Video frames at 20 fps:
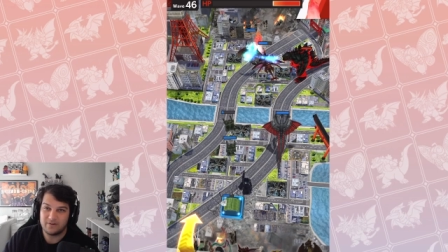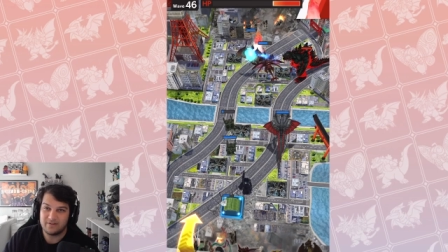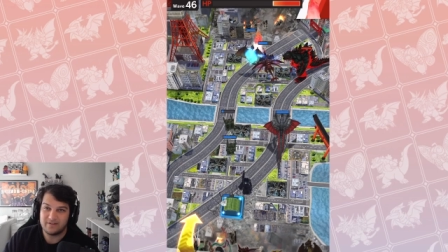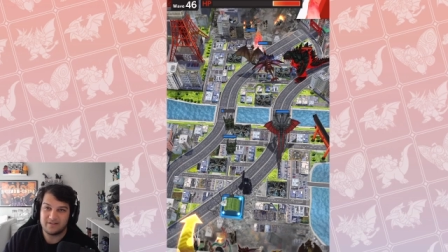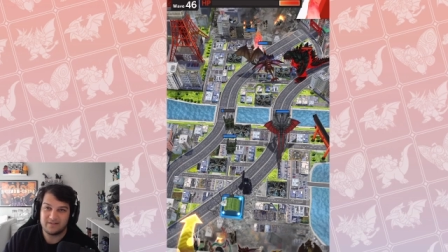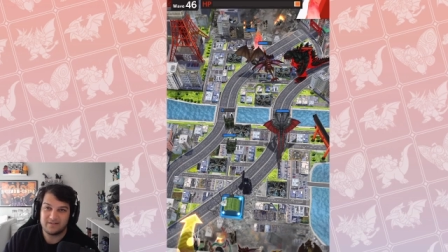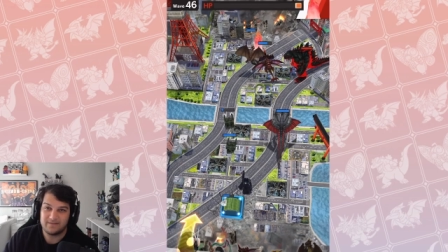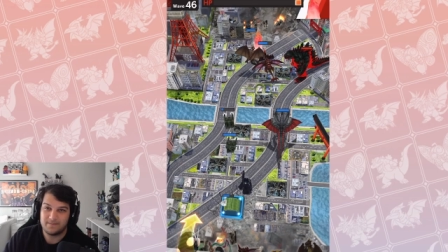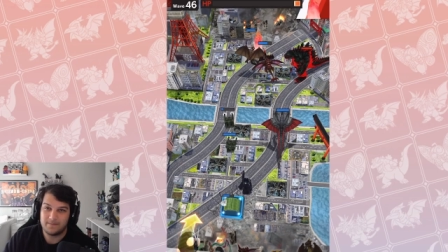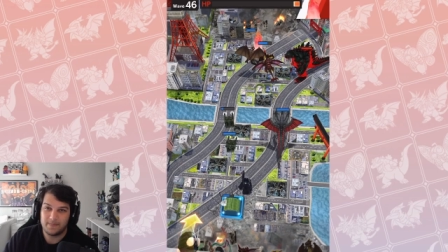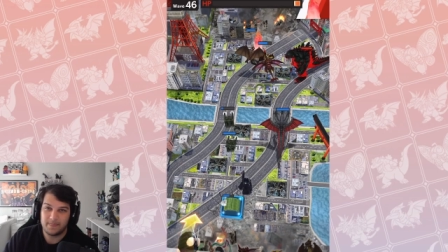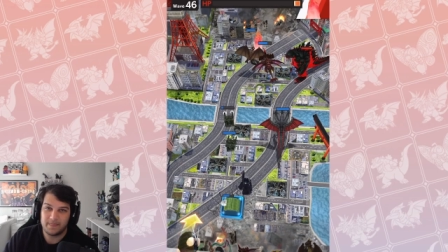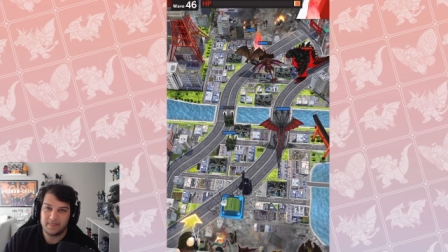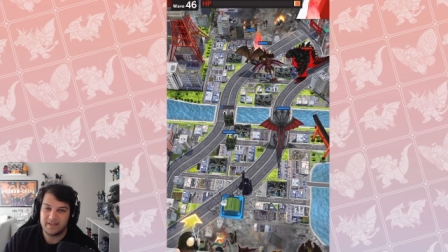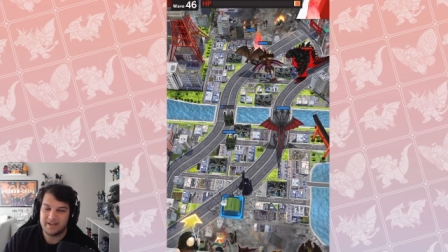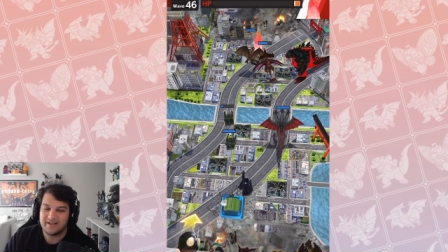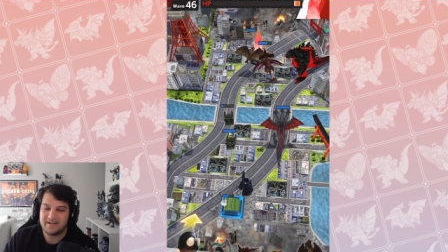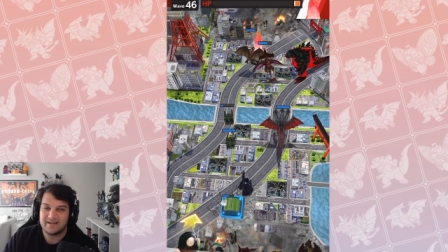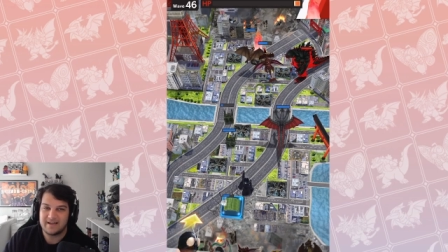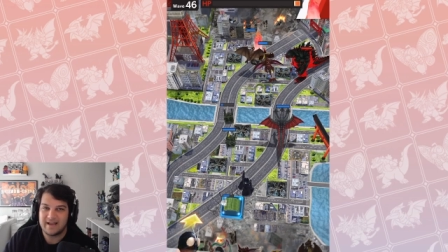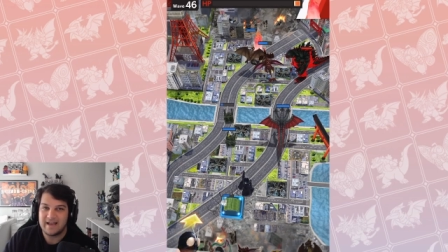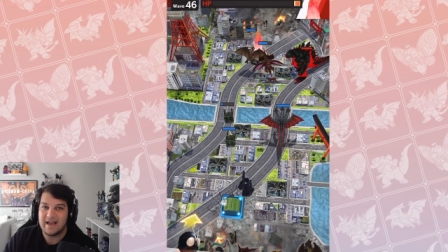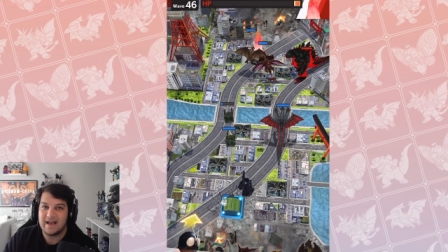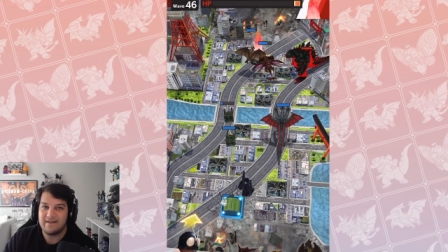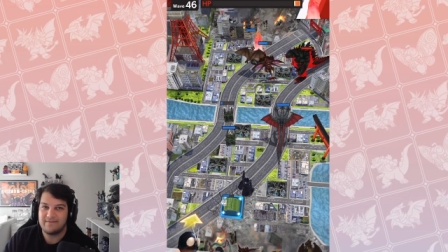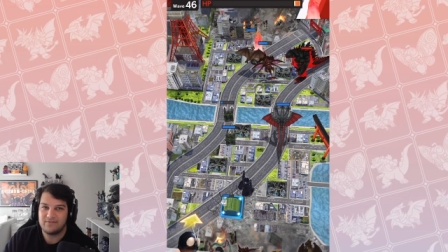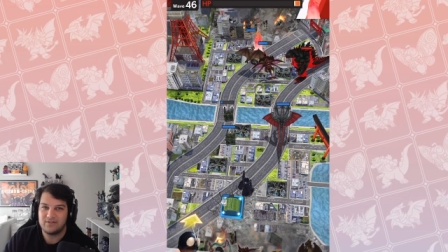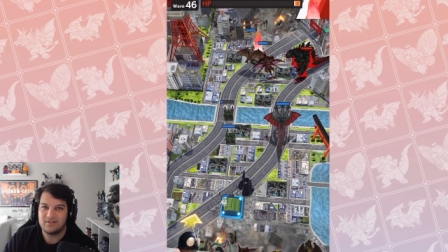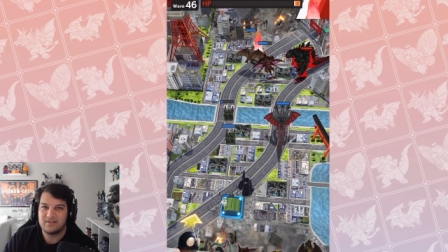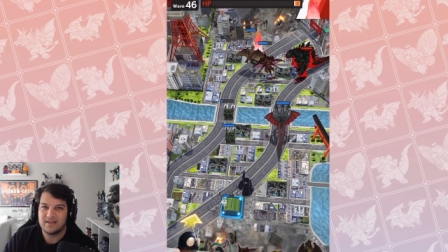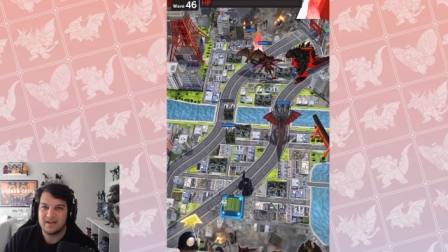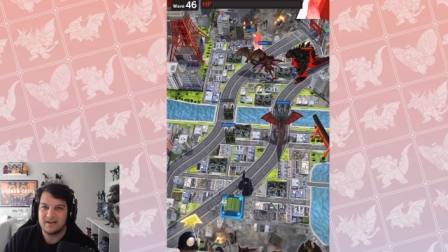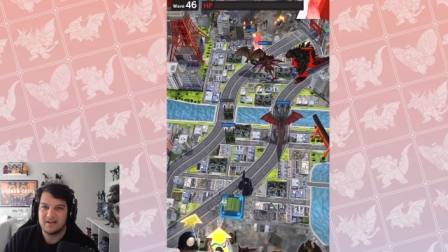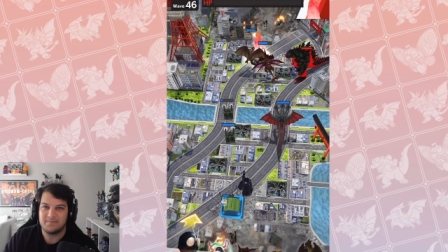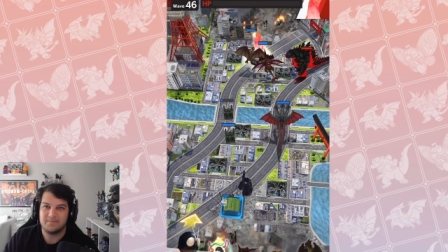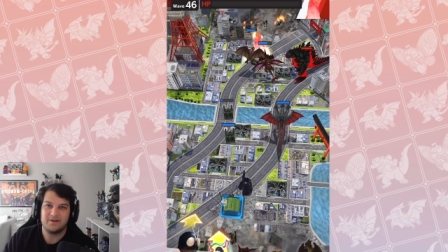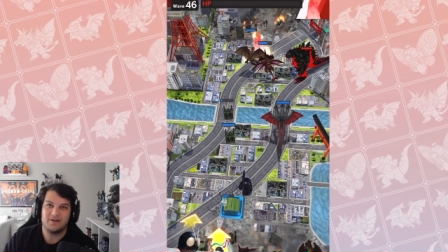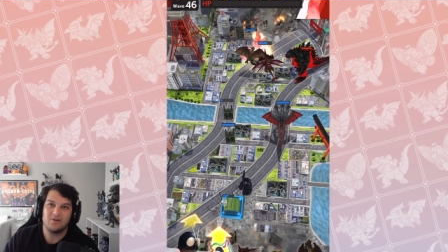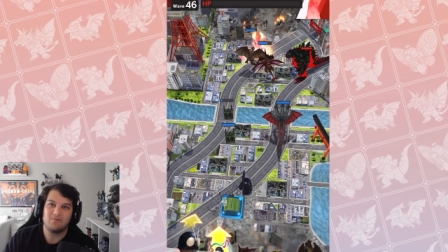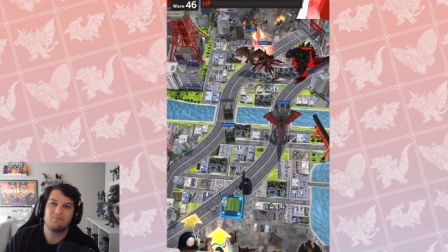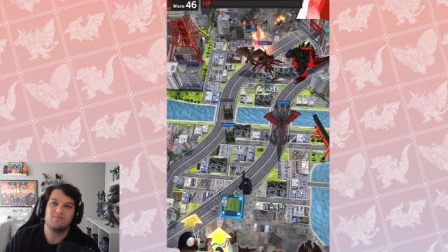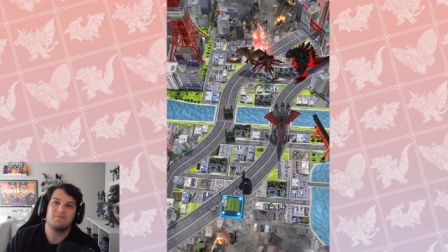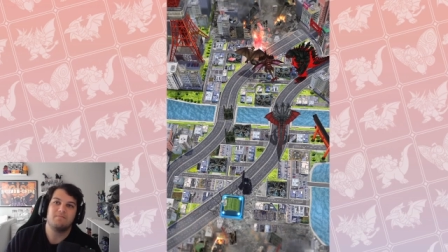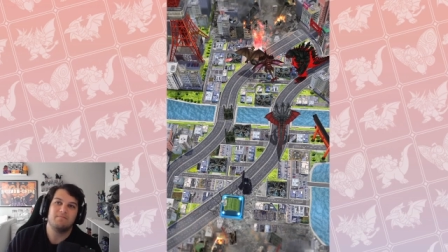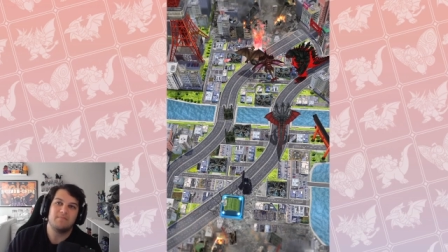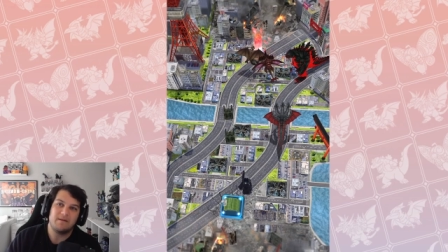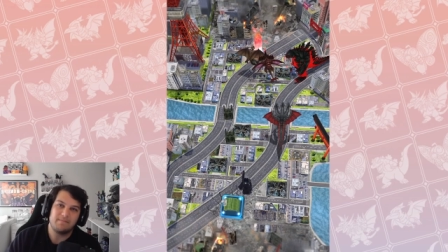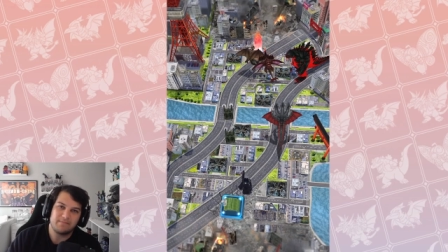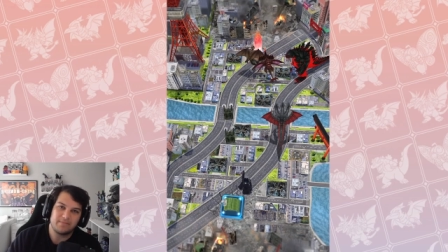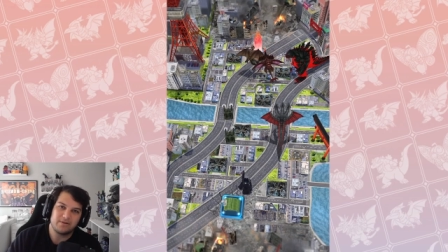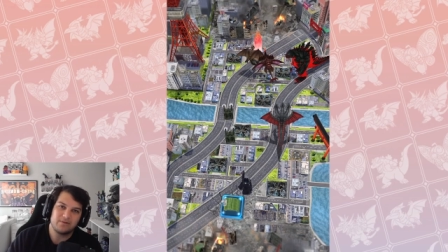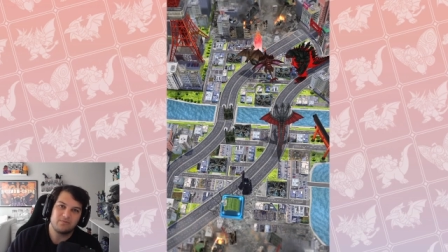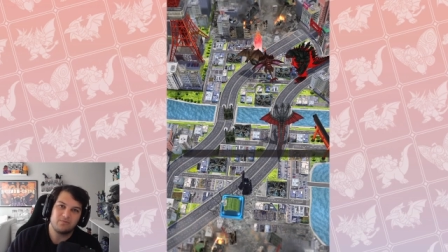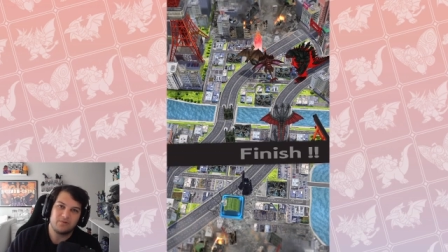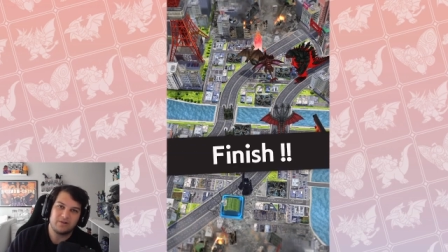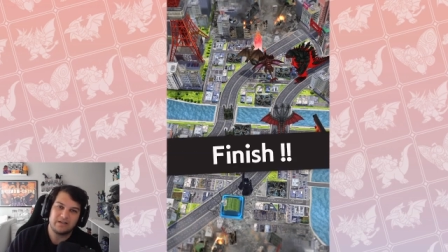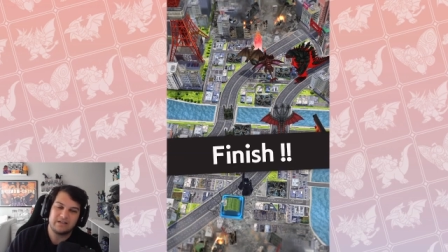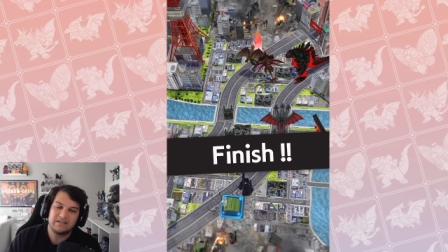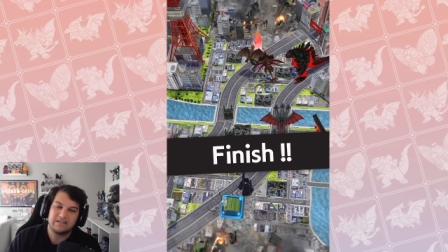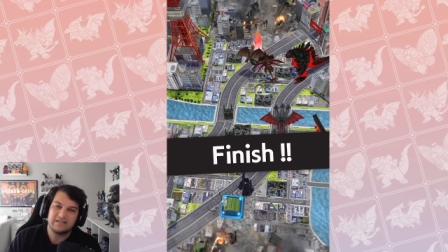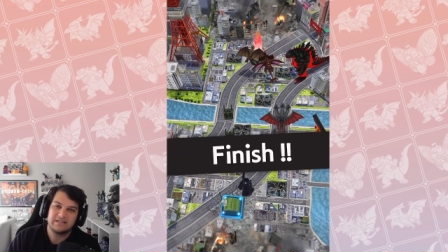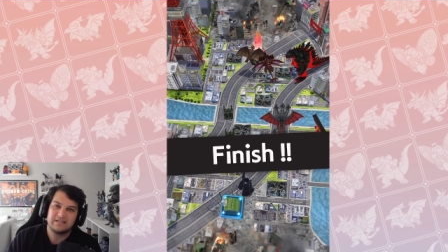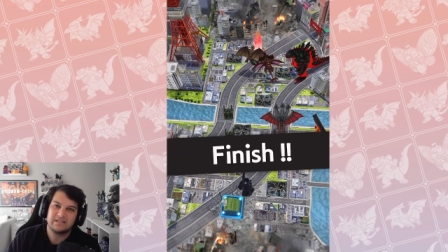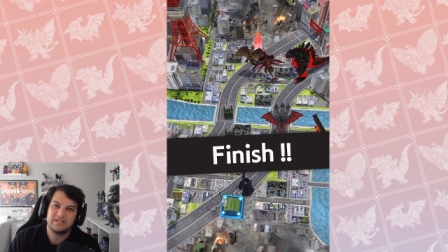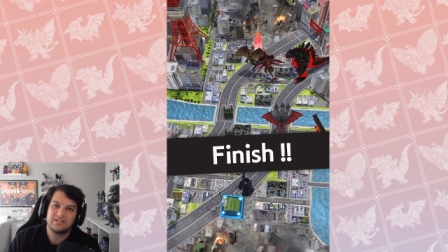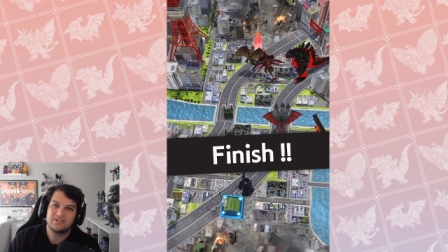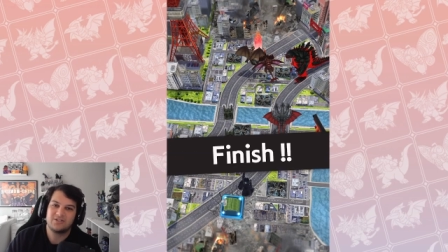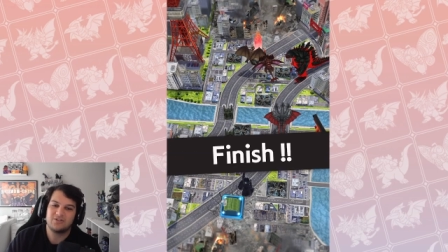or like I have looked at it, but I don't remember what it is.